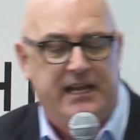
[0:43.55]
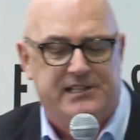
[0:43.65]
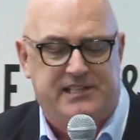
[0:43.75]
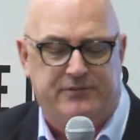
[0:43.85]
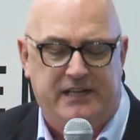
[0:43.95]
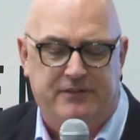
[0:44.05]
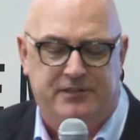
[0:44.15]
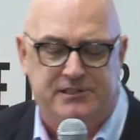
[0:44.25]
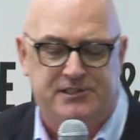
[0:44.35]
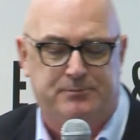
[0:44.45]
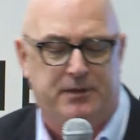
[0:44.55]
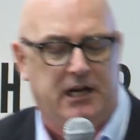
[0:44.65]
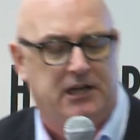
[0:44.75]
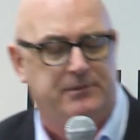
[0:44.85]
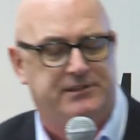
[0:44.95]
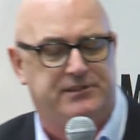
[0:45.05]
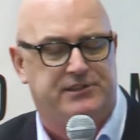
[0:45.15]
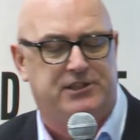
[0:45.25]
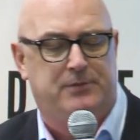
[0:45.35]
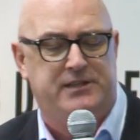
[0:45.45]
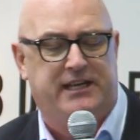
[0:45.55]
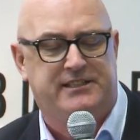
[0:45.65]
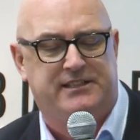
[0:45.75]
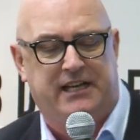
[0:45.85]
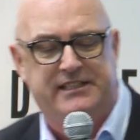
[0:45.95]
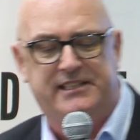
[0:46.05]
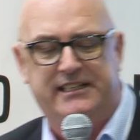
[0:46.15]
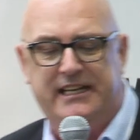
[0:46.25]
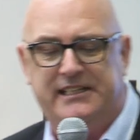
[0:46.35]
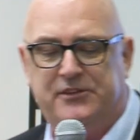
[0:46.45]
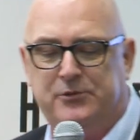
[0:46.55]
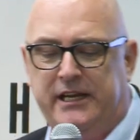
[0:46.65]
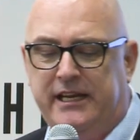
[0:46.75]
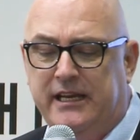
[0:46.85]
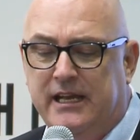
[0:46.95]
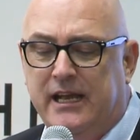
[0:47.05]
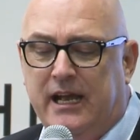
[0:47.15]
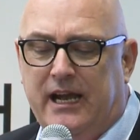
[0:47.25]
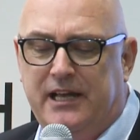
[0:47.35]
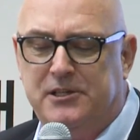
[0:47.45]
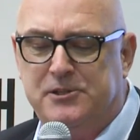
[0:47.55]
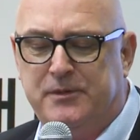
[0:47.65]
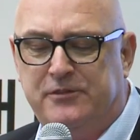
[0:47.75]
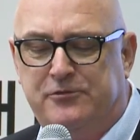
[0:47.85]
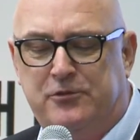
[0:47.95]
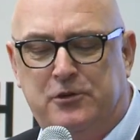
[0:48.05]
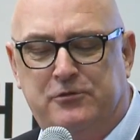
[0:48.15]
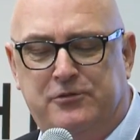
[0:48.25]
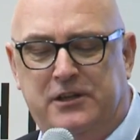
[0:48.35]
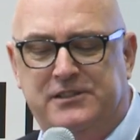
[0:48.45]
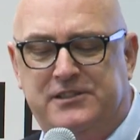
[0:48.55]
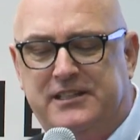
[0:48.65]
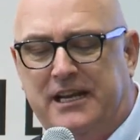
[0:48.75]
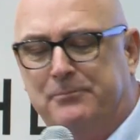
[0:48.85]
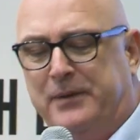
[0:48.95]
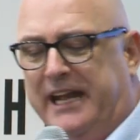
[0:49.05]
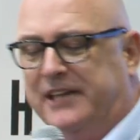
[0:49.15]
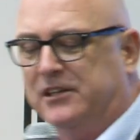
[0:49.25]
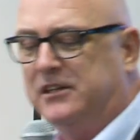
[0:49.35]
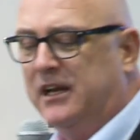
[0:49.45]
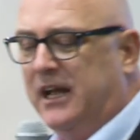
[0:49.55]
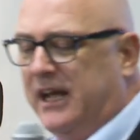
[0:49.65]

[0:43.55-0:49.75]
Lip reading: He's given evidence to Parliament on the subject in 1983 and has been a forefront campaigner